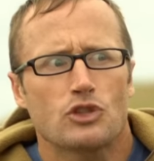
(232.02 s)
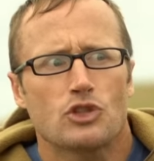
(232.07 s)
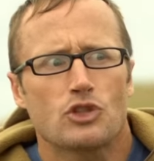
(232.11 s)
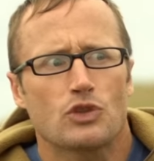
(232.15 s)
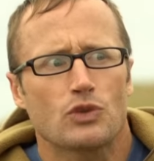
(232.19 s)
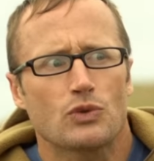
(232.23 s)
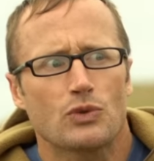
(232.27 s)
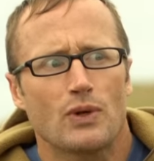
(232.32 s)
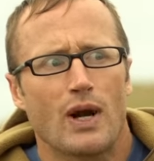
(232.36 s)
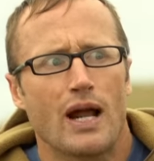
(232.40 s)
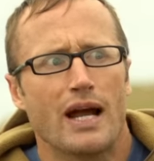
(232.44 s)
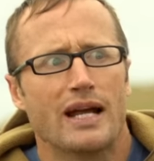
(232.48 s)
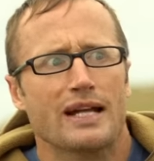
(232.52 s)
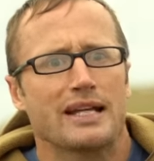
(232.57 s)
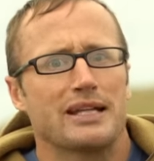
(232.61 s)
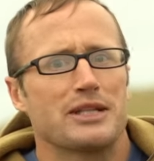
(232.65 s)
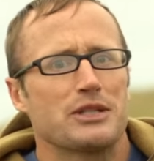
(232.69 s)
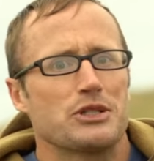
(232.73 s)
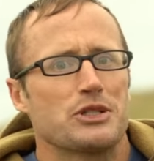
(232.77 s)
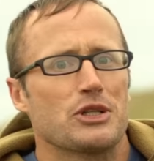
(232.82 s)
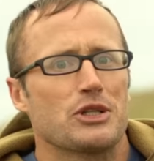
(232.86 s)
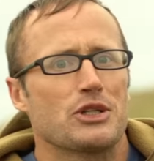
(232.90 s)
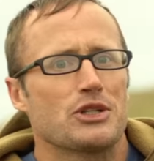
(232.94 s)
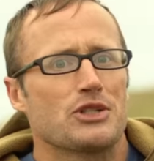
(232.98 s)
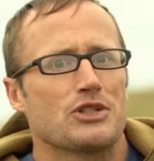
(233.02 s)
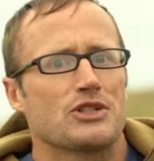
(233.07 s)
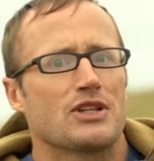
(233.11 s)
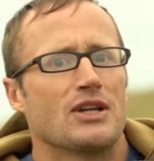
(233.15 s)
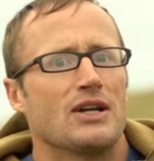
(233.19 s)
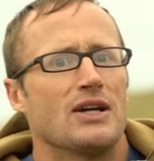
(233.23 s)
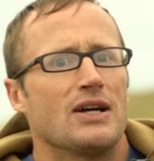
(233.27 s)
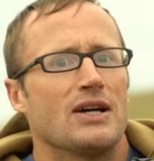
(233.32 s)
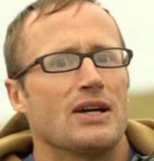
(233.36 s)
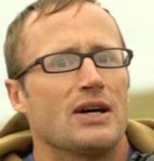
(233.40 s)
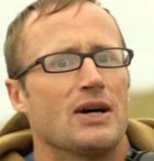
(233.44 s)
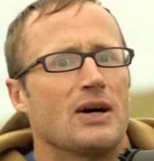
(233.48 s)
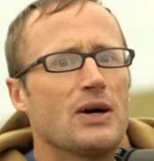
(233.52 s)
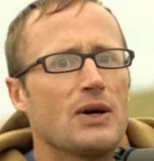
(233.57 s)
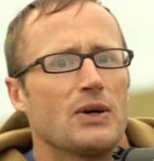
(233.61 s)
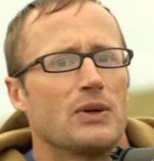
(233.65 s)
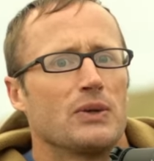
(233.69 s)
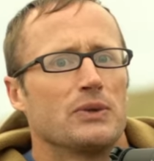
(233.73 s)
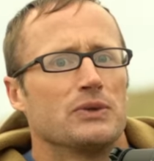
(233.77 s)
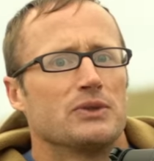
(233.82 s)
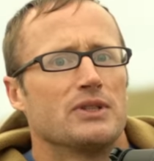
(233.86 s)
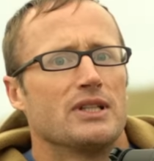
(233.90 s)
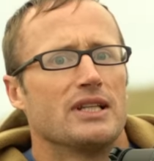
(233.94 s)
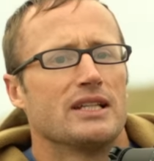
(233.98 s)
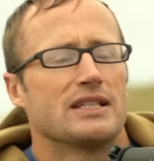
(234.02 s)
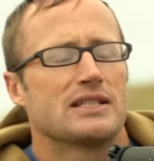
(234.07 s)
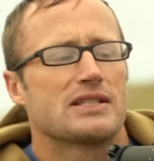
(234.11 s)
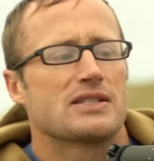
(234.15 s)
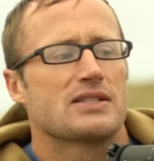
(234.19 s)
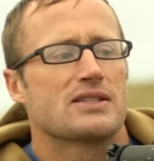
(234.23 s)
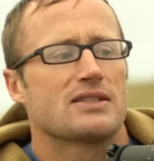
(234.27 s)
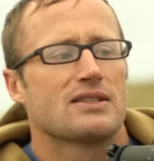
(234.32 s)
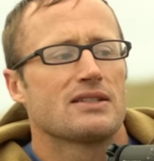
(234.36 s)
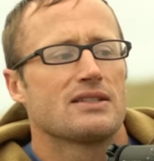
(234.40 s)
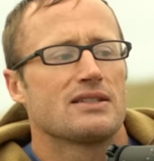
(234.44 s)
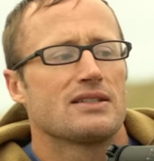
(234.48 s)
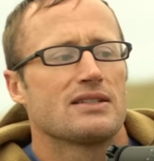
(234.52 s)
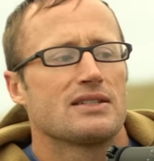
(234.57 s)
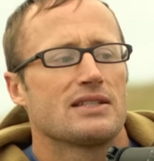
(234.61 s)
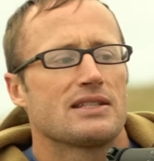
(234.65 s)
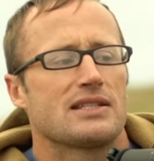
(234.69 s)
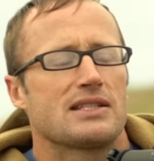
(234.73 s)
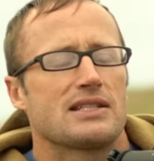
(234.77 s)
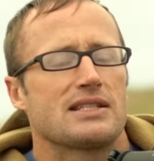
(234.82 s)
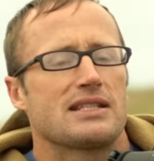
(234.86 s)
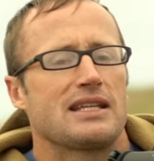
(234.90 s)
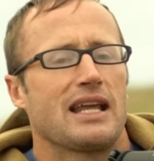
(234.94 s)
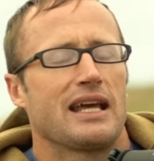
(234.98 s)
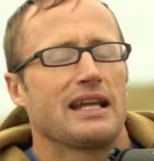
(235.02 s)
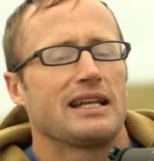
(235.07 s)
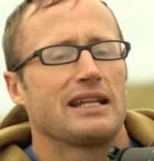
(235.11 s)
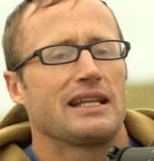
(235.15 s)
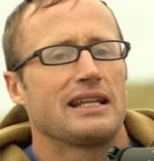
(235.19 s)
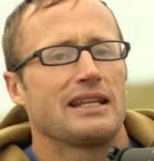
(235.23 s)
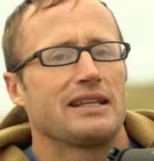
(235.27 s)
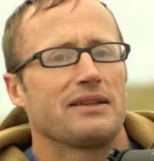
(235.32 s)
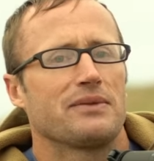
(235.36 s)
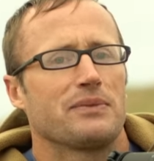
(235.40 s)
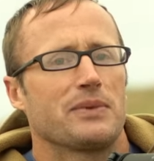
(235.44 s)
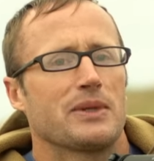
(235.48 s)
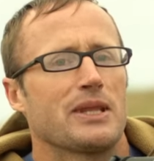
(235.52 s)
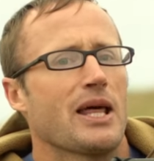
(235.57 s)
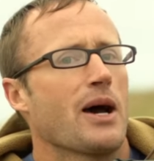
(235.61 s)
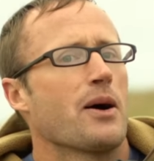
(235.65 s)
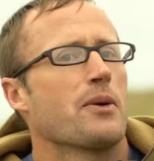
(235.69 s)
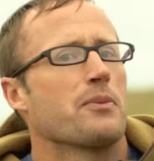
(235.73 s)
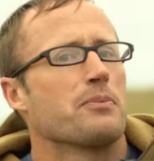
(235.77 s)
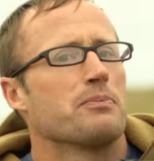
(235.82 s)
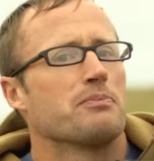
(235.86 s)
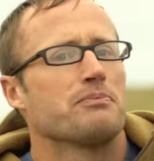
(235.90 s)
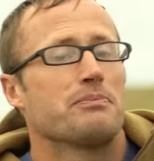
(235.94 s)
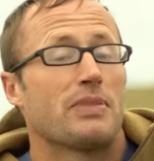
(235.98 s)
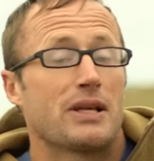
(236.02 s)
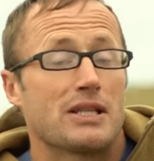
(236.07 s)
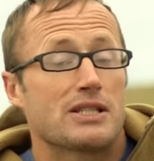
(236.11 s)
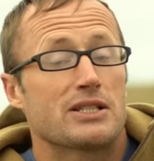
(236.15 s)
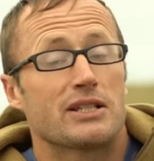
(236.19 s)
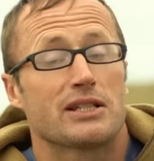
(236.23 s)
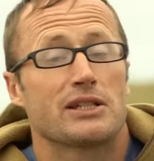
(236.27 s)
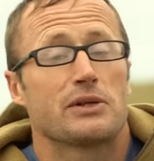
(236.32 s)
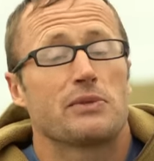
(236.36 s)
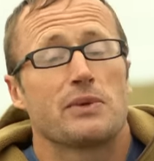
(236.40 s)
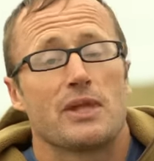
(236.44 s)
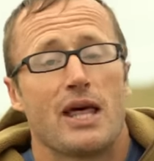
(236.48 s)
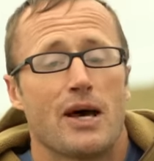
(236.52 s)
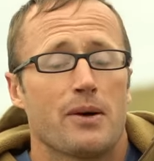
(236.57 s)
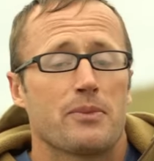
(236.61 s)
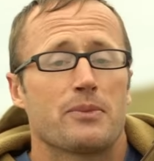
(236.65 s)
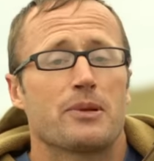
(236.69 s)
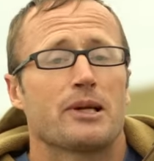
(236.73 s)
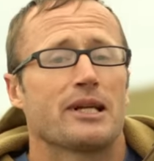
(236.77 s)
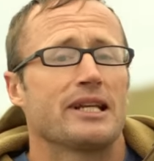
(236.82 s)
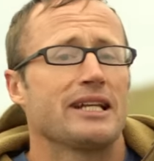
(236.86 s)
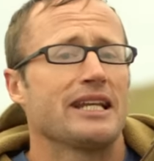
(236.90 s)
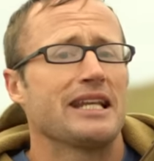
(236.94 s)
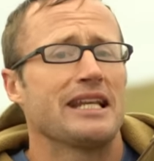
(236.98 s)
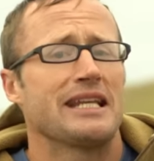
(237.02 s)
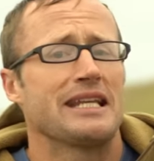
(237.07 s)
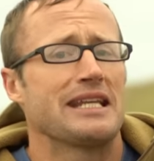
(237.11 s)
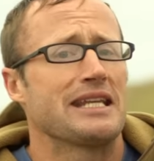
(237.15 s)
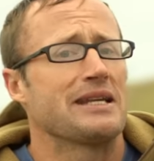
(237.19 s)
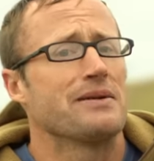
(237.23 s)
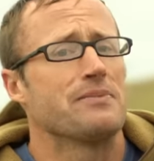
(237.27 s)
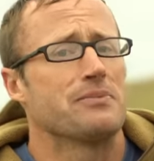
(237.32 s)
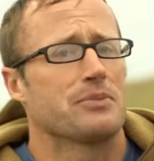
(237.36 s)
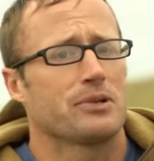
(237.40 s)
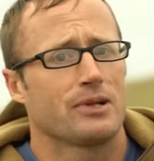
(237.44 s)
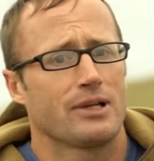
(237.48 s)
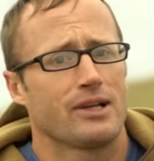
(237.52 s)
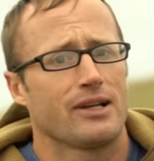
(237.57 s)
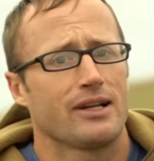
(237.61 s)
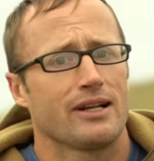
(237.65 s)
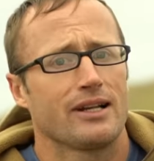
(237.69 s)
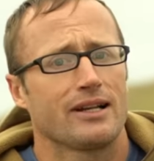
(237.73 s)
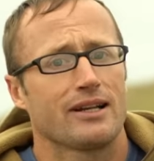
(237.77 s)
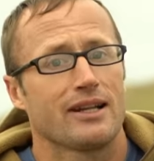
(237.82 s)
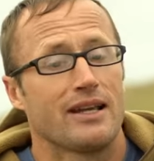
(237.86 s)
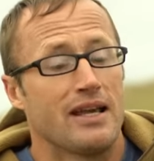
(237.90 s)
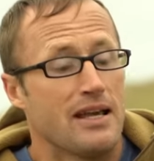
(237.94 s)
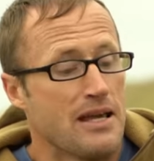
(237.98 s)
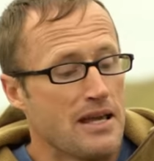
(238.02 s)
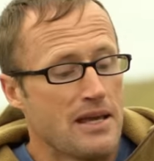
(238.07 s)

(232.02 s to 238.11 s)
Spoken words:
try and just hold this steady without putting any input on it.